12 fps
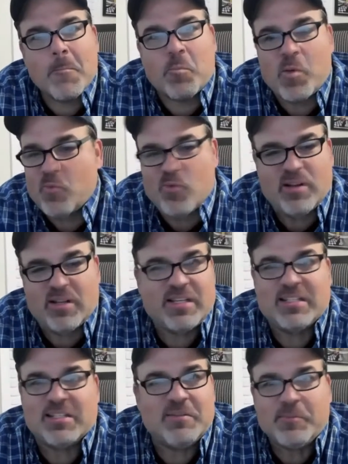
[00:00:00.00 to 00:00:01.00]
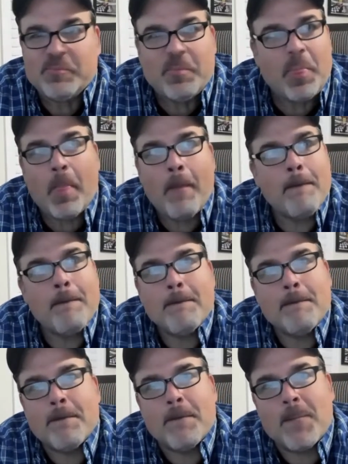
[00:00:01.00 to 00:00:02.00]
It really isn't.
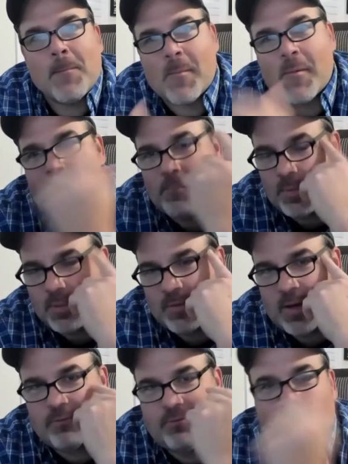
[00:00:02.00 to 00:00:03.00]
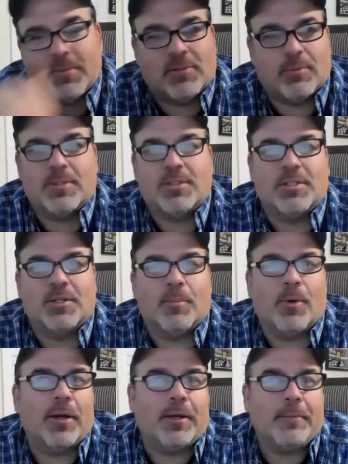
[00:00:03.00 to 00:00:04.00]
But you've got to flip the switch in your
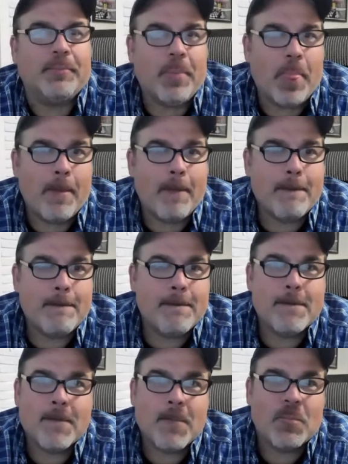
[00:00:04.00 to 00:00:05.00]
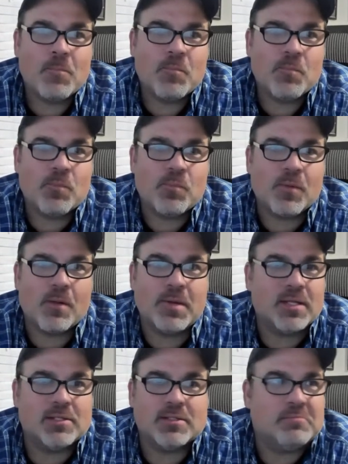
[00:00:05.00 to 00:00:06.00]
brain. I mean,
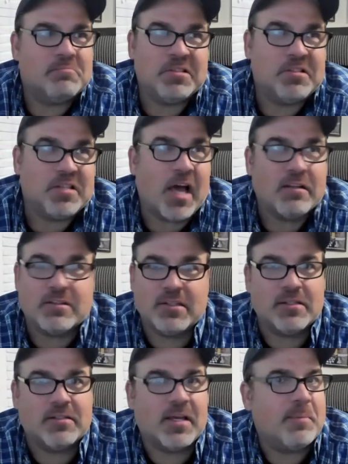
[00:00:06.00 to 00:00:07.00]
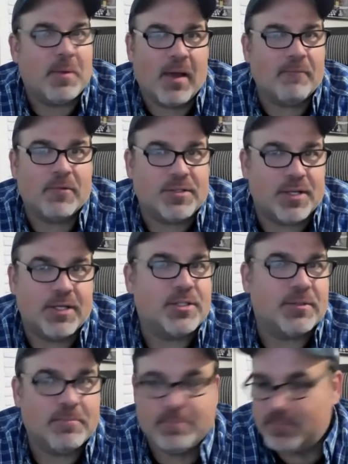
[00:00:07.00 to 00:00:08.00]
it's honestly the same
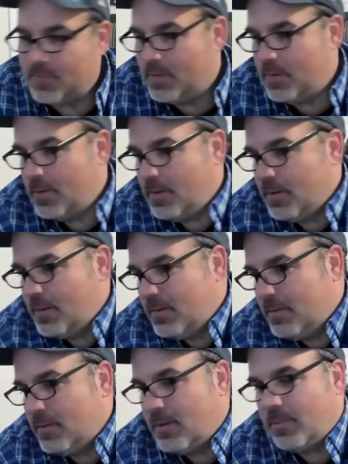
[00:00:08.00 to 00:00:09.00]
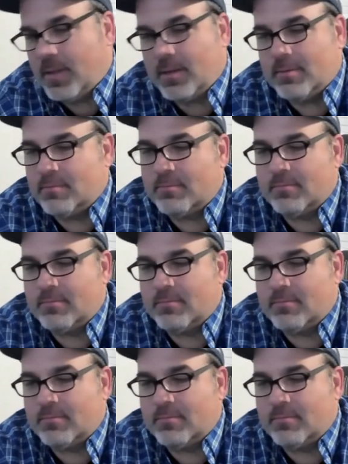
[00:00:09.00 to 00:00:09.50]
conversation. I mean,